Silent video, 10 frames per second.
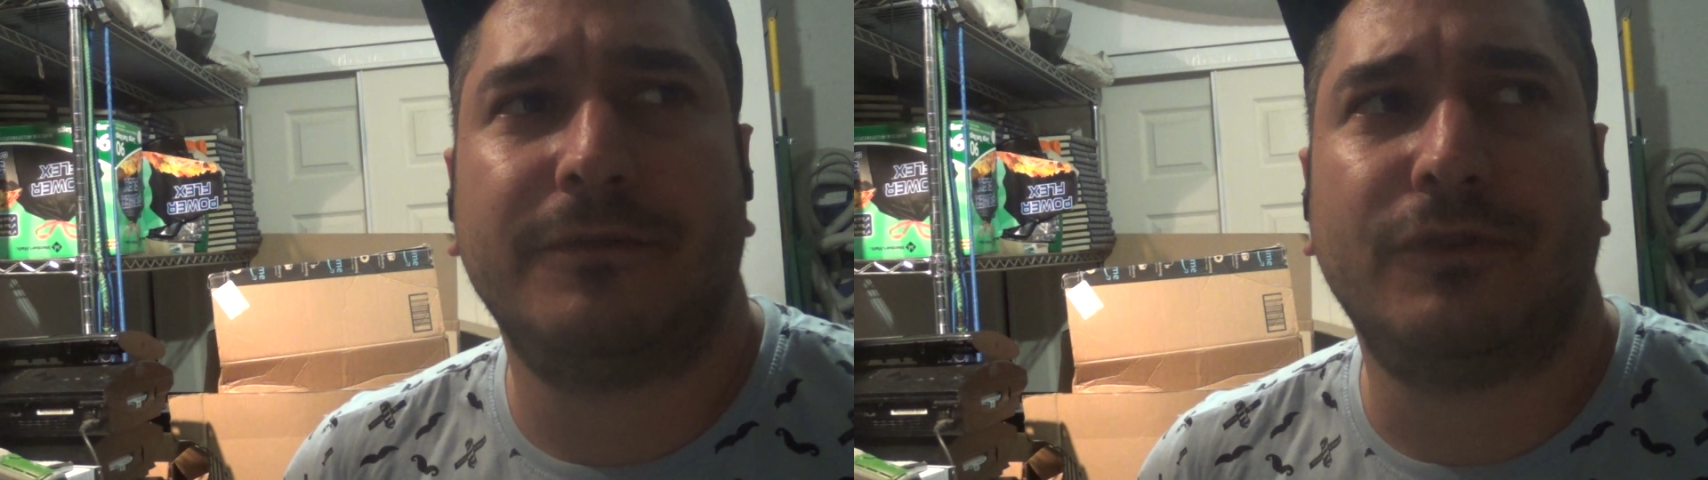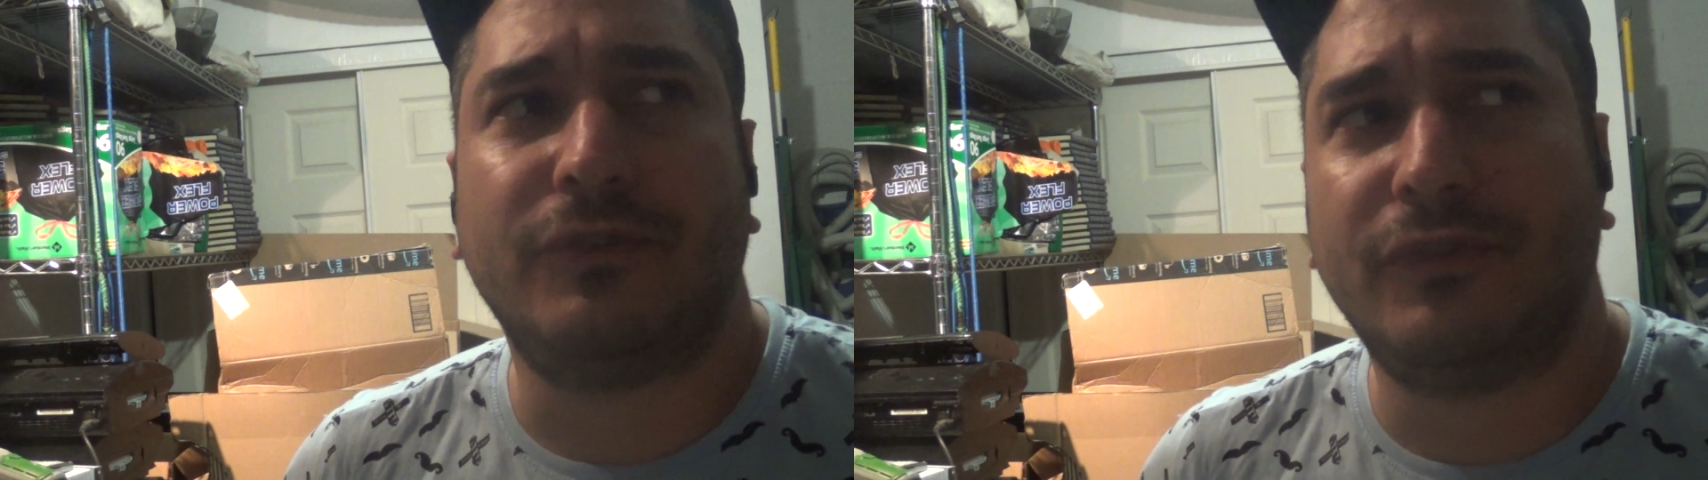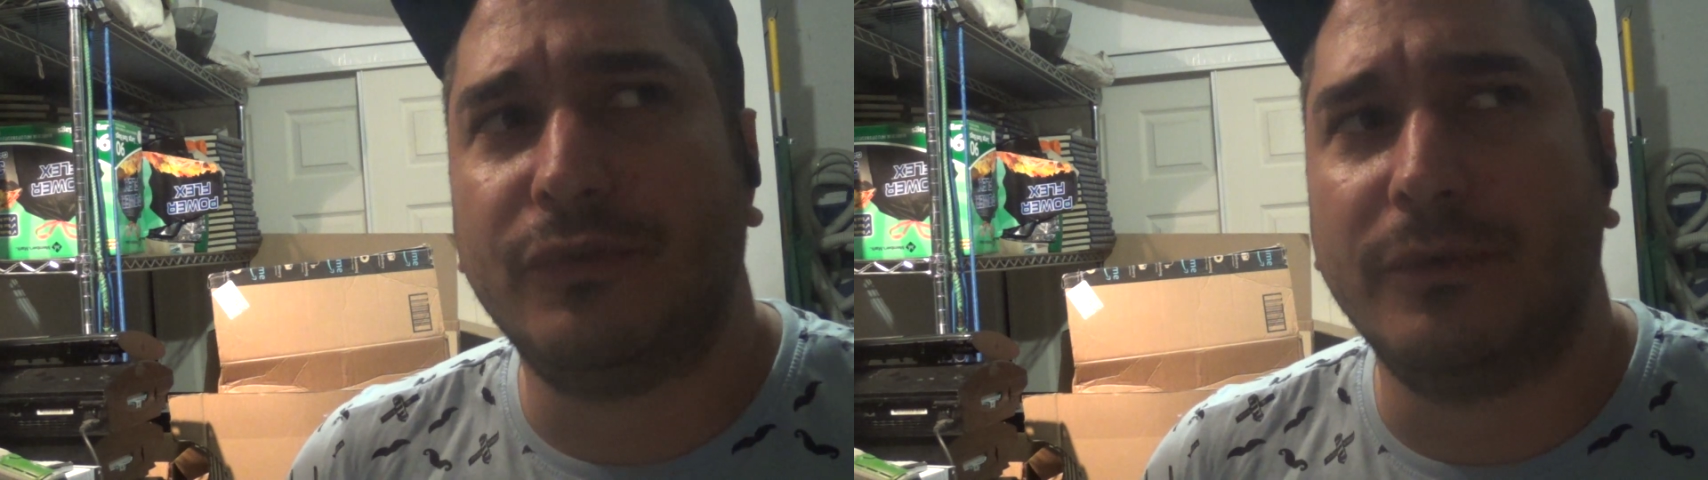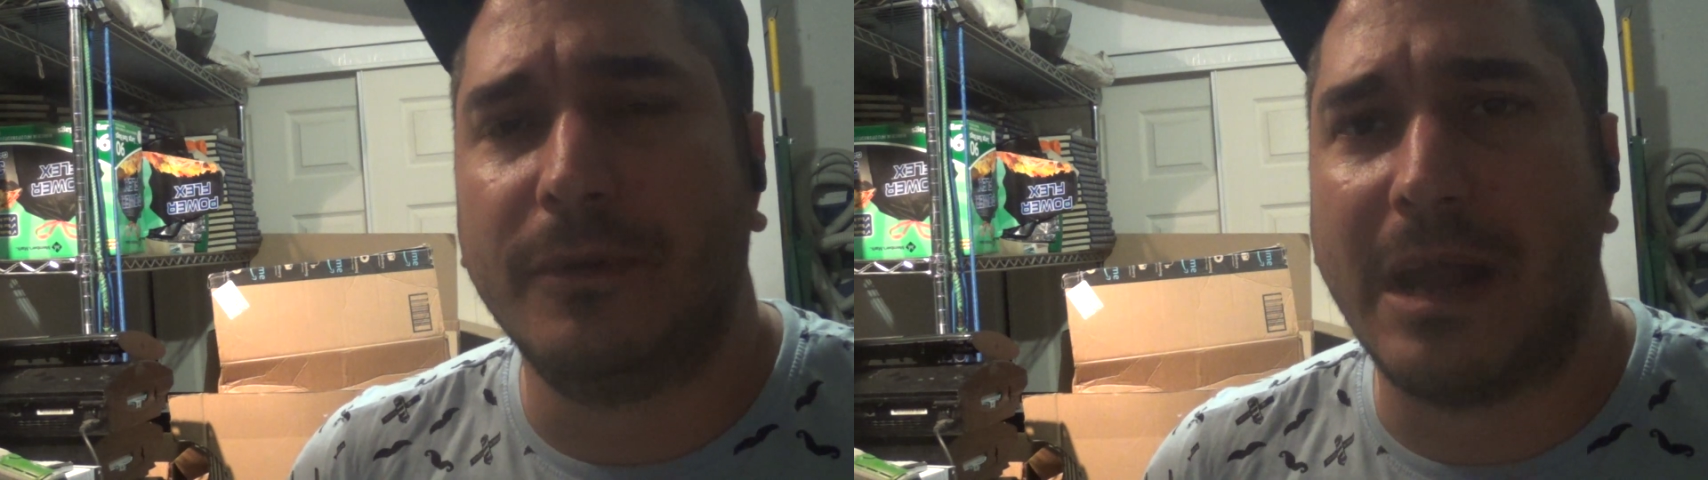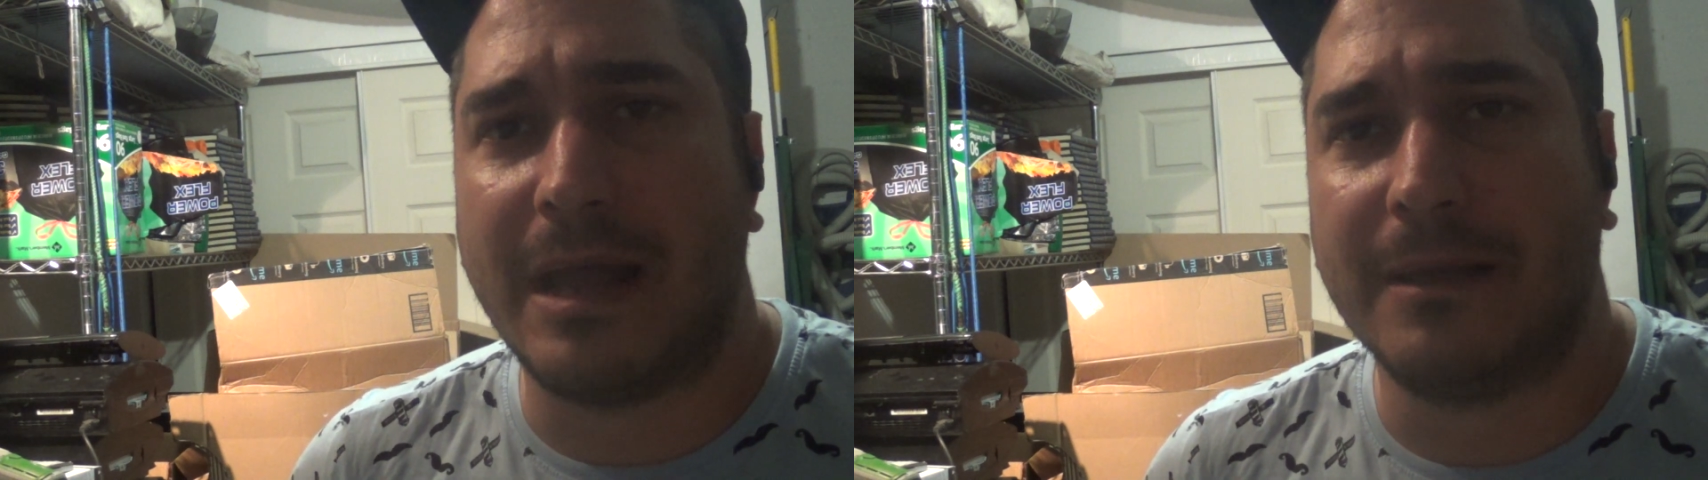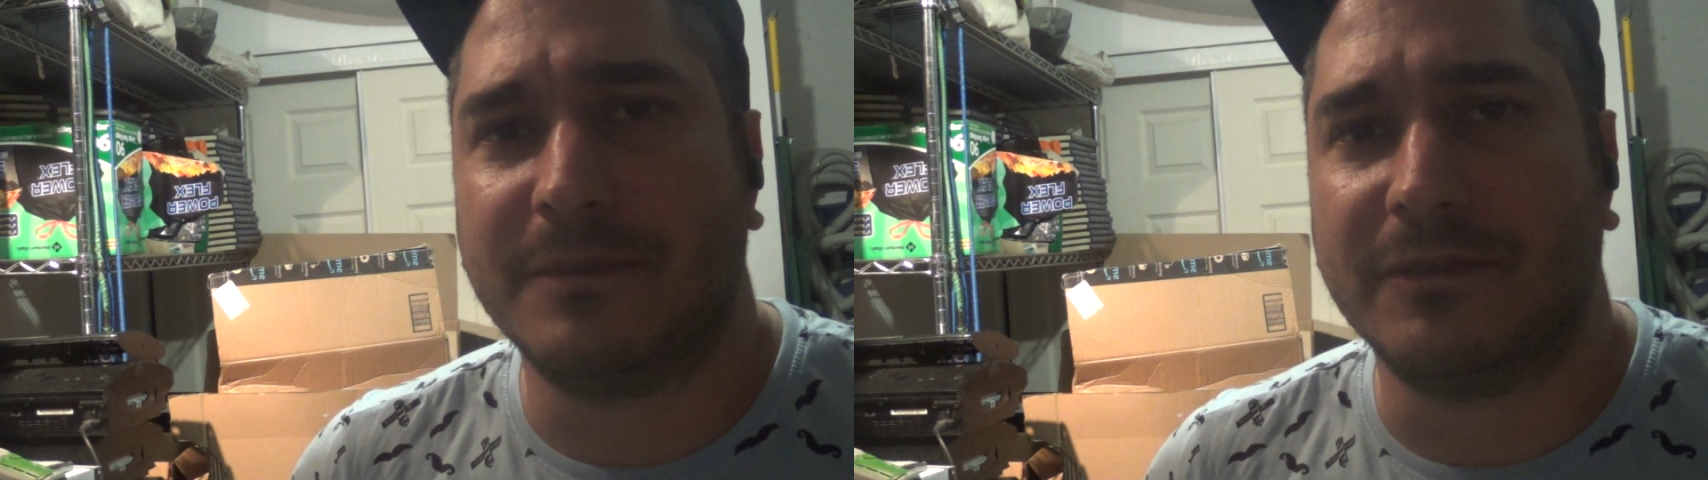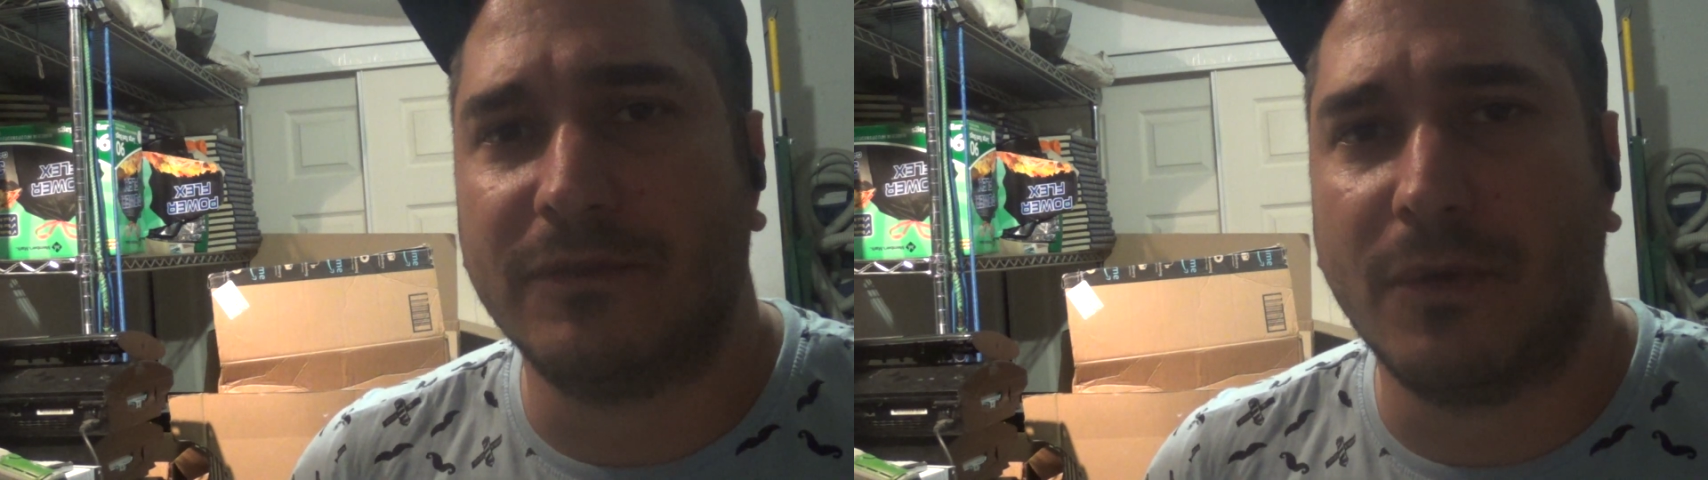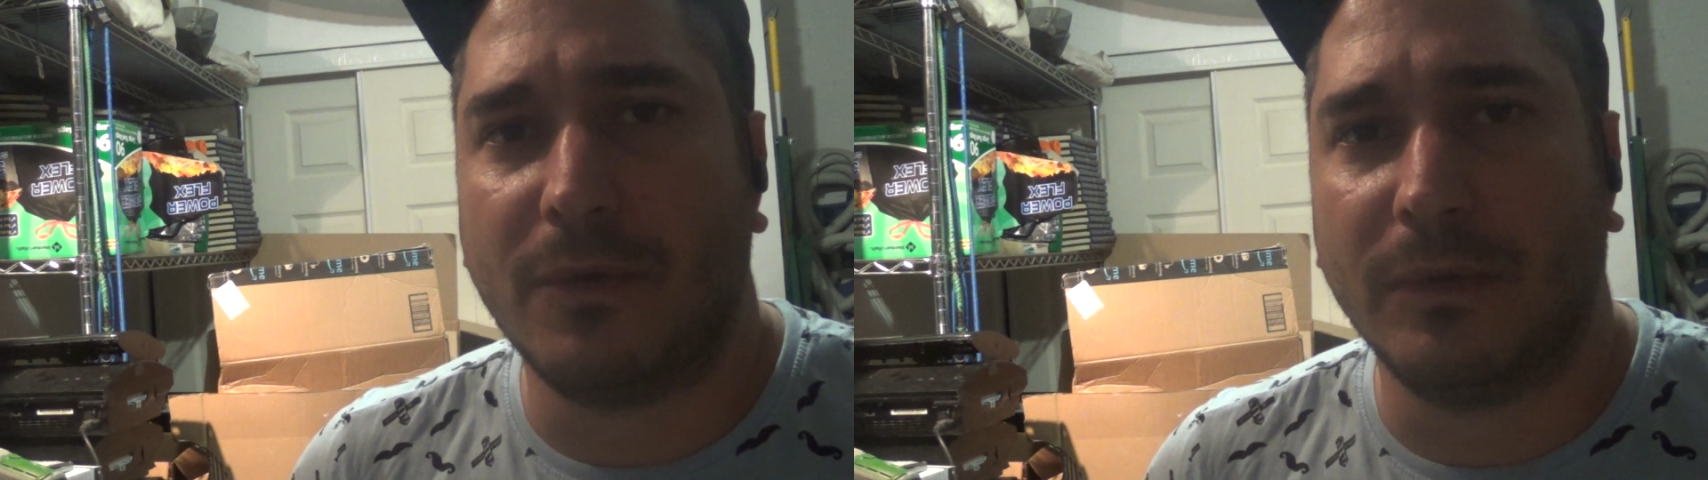to 2 grams
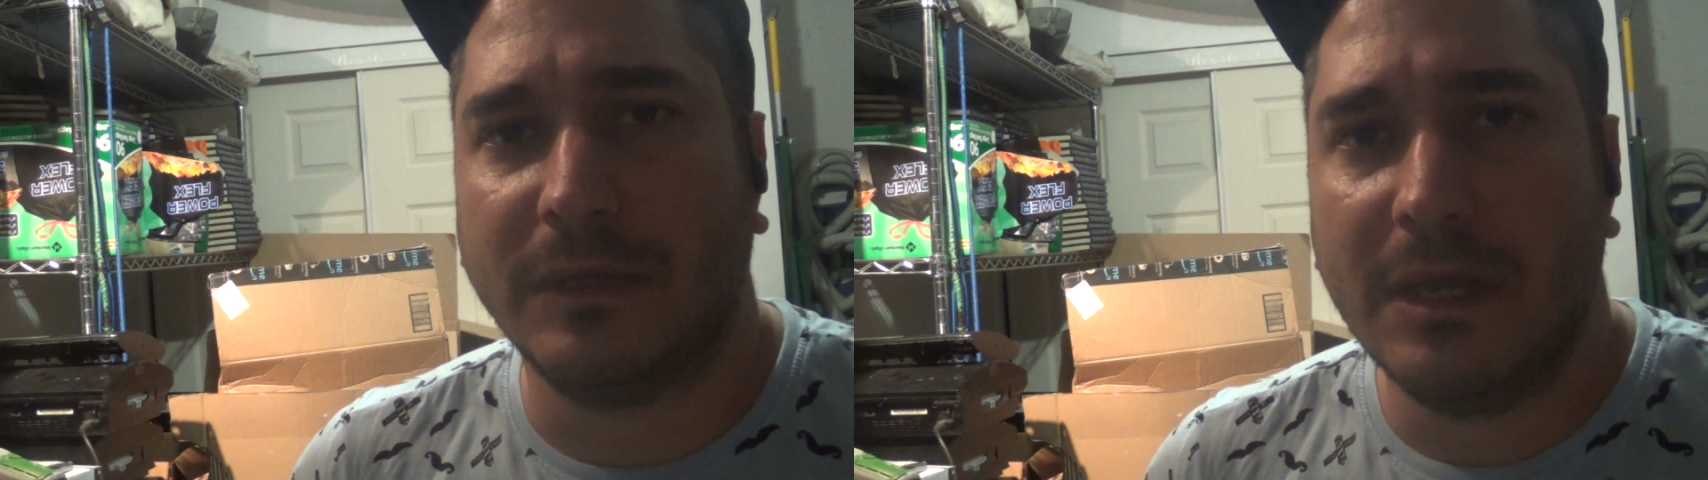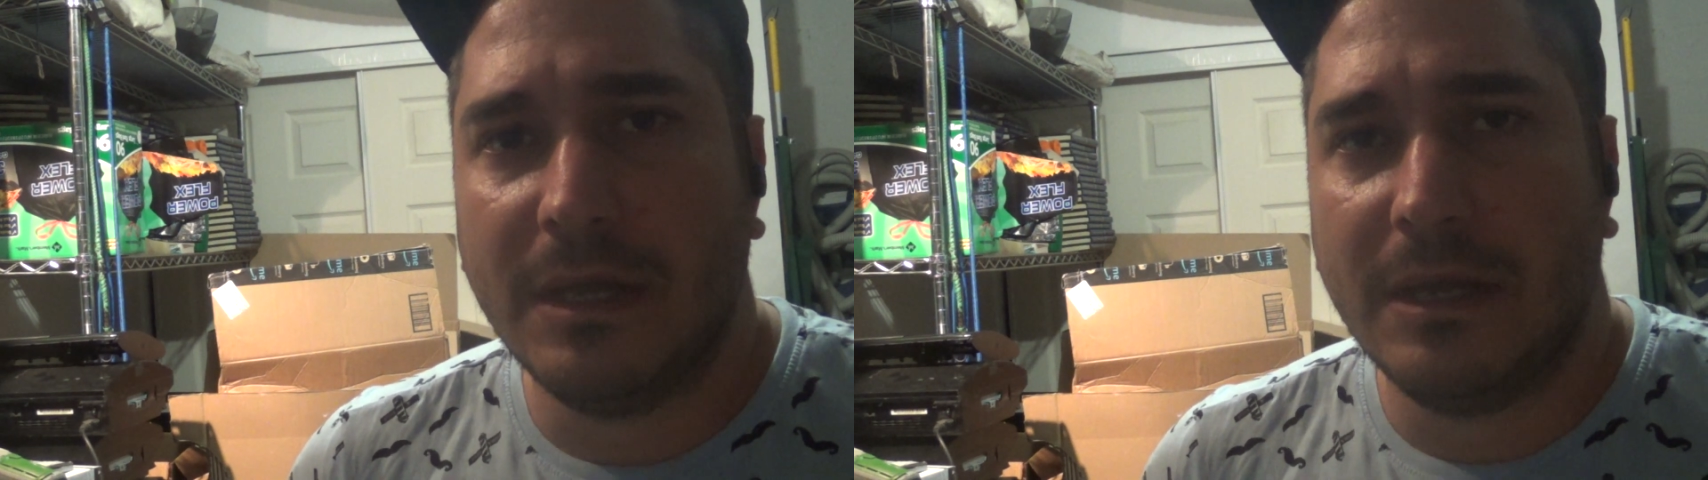of gold.